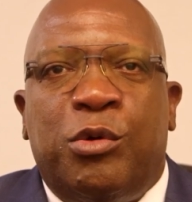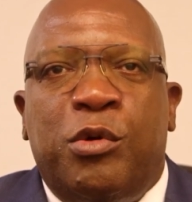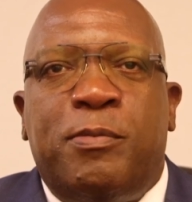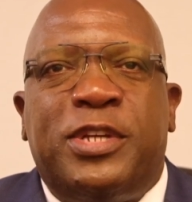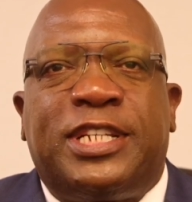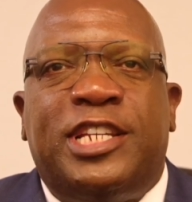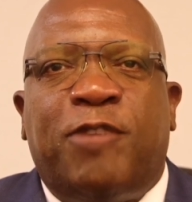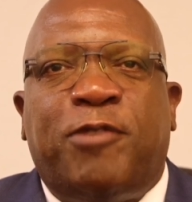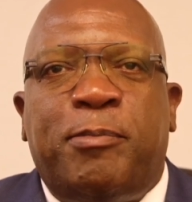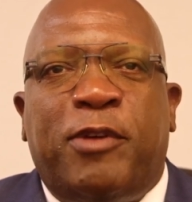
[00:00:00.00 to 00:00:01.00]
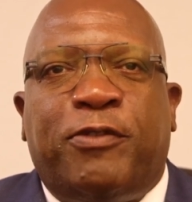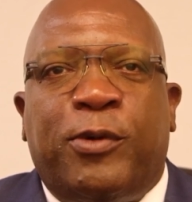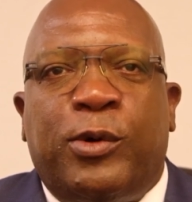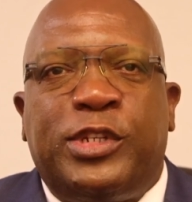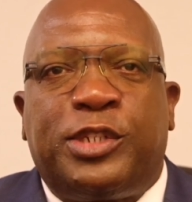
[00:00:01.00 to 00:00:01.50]
We must never be
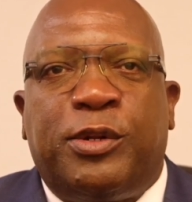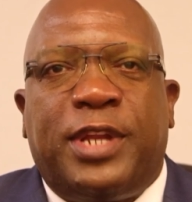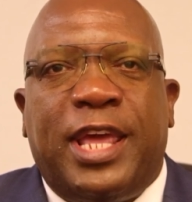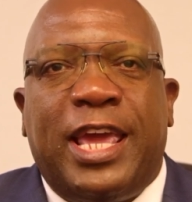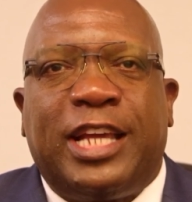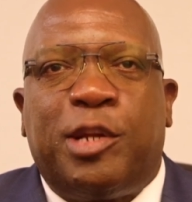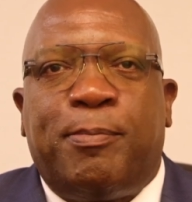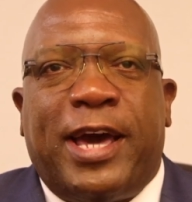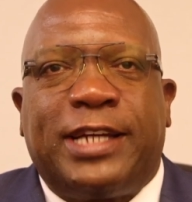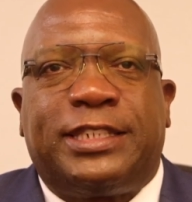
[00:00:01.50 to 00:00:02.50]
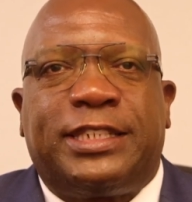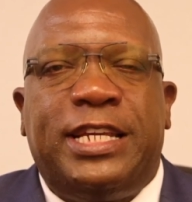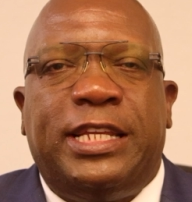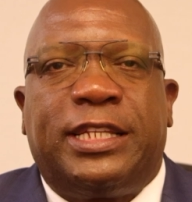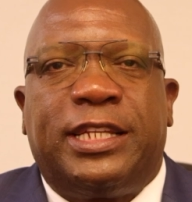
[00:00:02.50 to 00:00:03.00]
forced to take the back
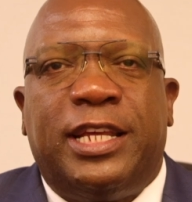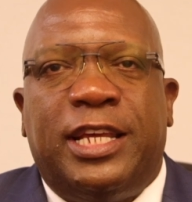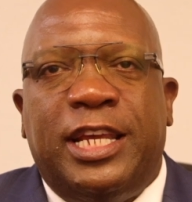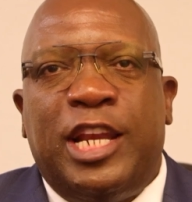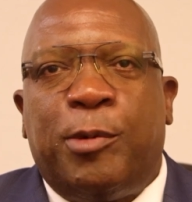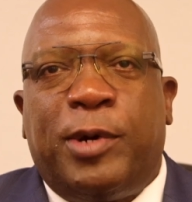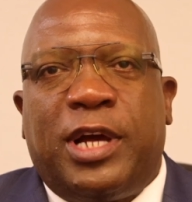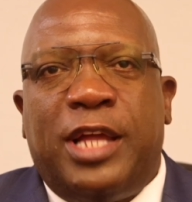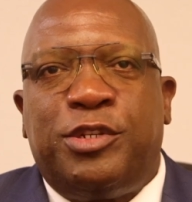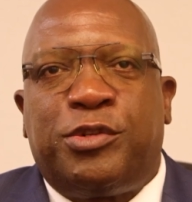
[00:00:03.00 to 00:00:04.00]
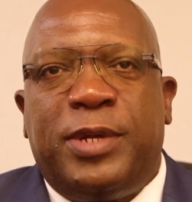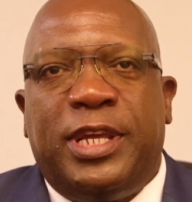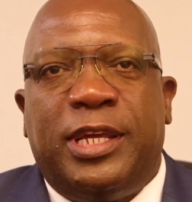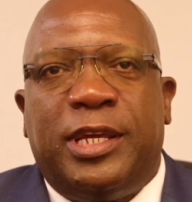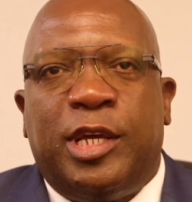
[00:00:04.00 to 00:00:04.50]
seat in our
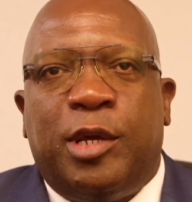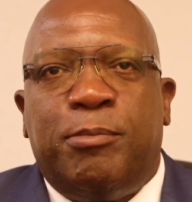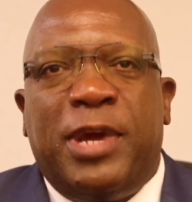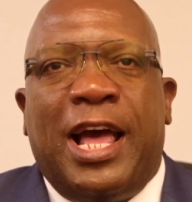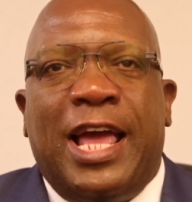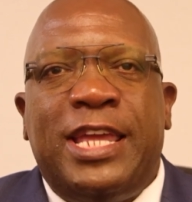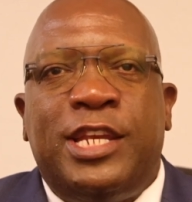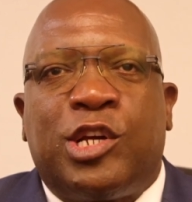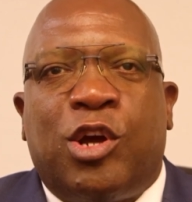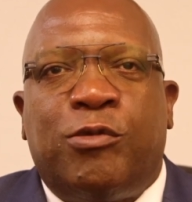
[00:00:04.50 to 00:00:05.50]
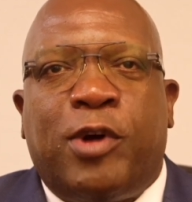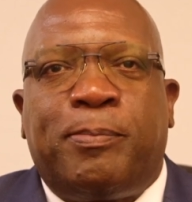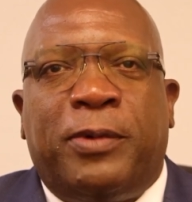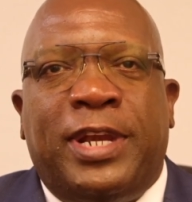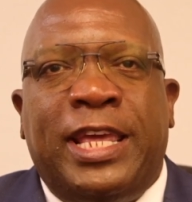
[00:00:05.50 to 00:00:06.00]
country behind
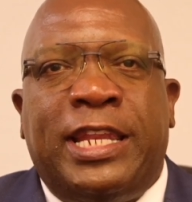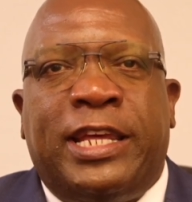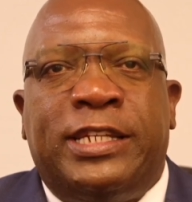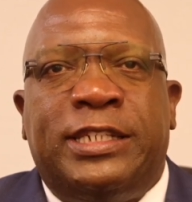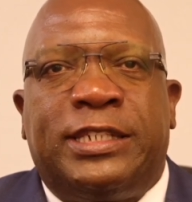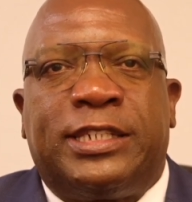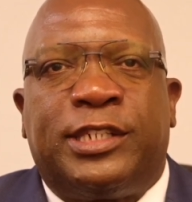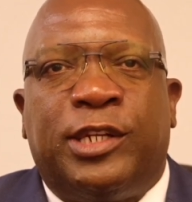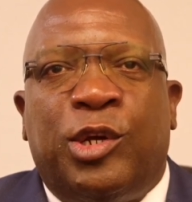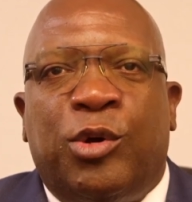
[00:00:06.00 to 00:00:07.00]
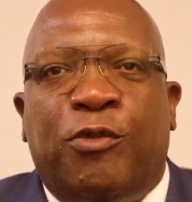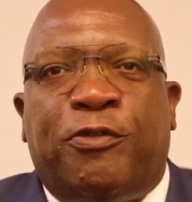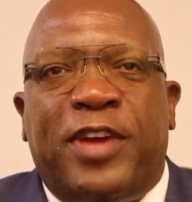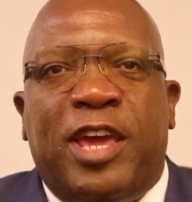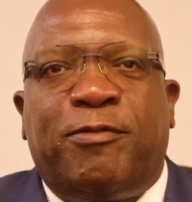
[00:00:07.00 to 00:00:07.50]
corrupt leaders who
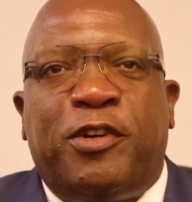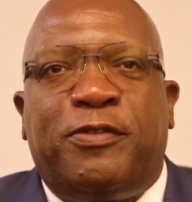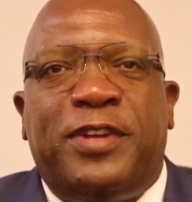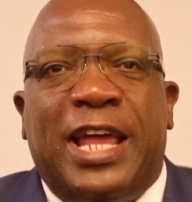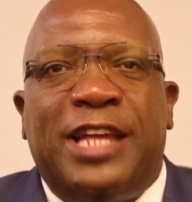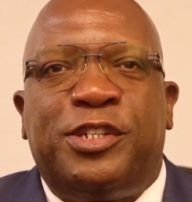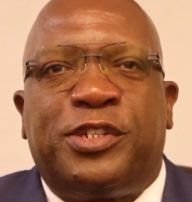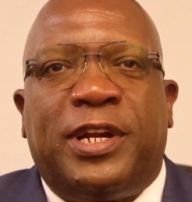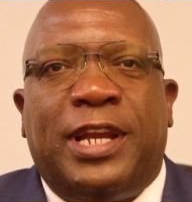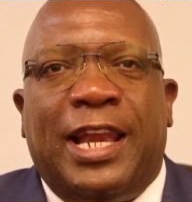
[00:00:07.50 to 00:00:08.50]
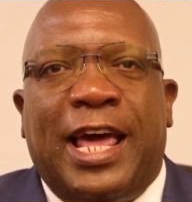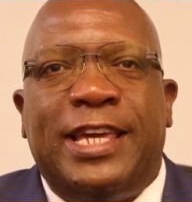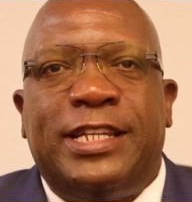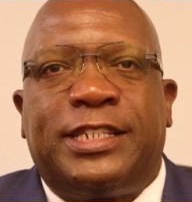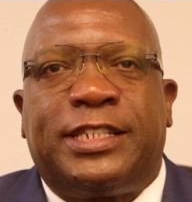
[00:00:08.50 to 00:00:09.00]
favor financial
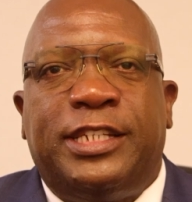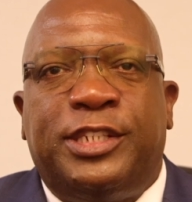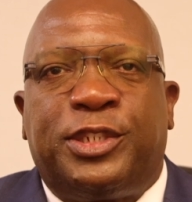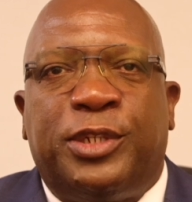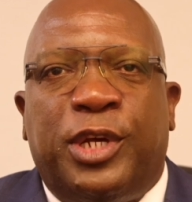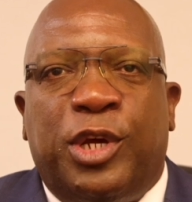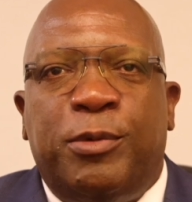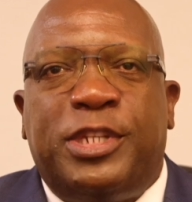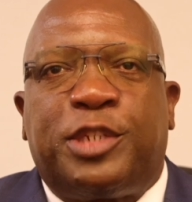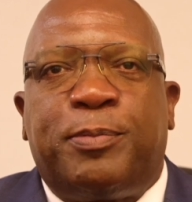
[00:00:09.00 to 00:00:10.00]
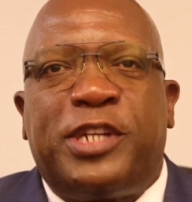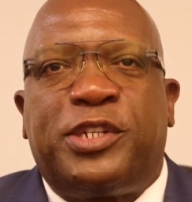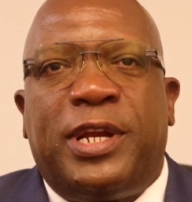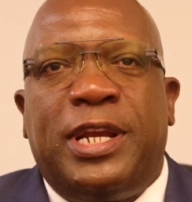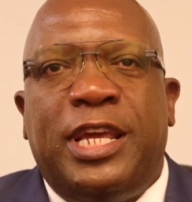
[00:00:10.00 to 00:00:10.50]
alliances with
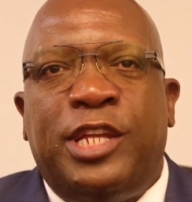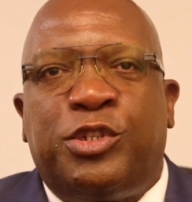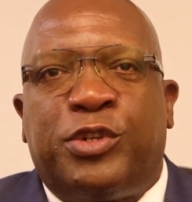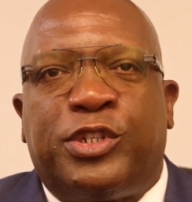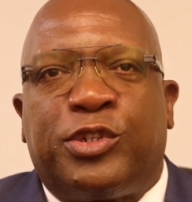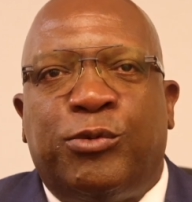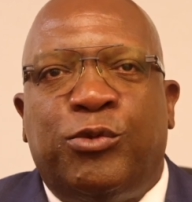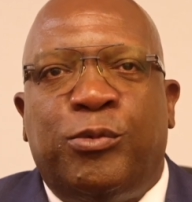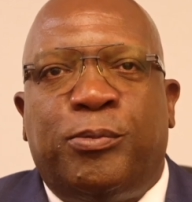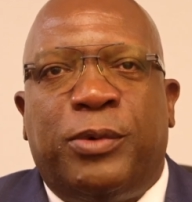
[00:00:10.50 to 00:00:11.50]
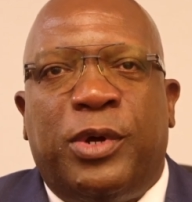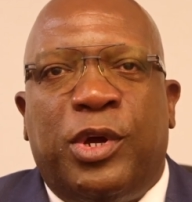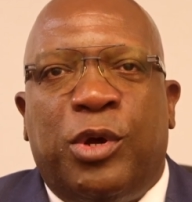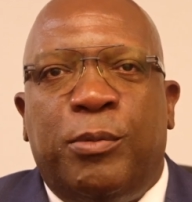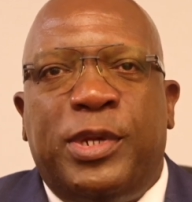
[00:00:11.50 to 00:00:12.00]
special interest groups
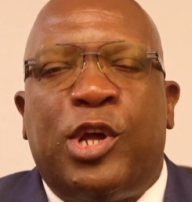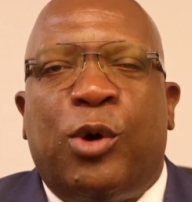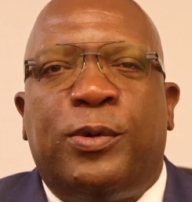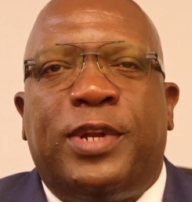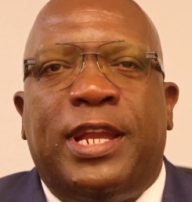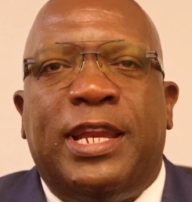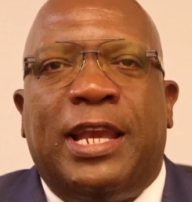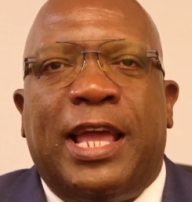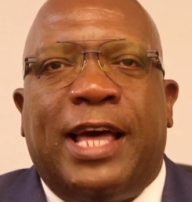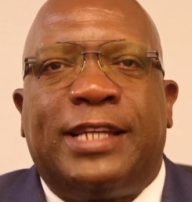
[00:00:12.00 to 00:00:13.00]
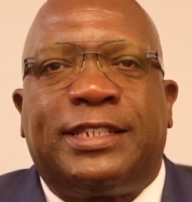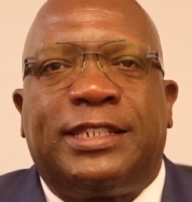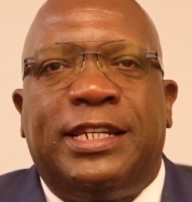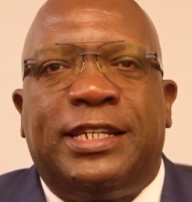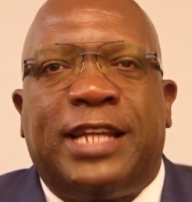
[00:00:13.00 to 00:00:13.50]
without any
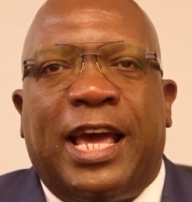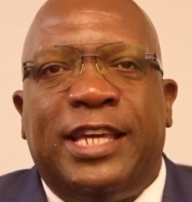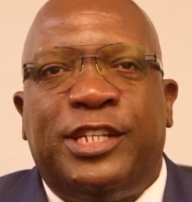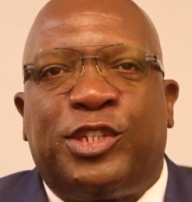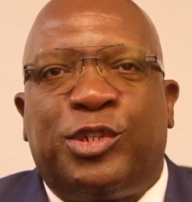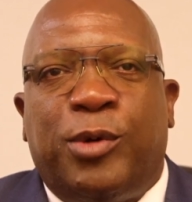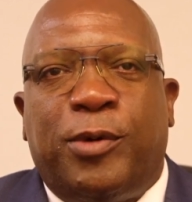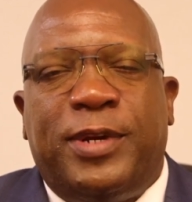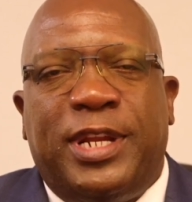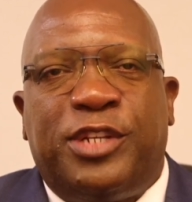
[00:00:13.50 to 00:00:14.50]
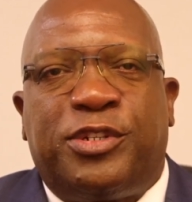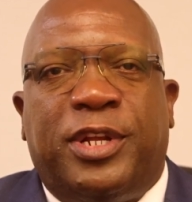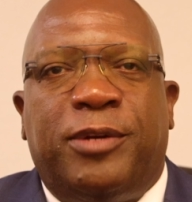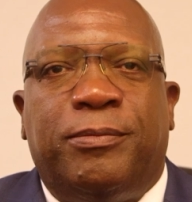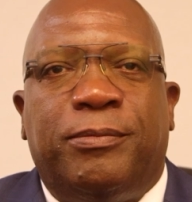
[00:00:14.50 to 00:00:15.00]
lasting ties to our
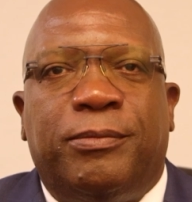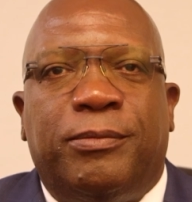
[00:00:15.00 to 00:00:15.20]
nation.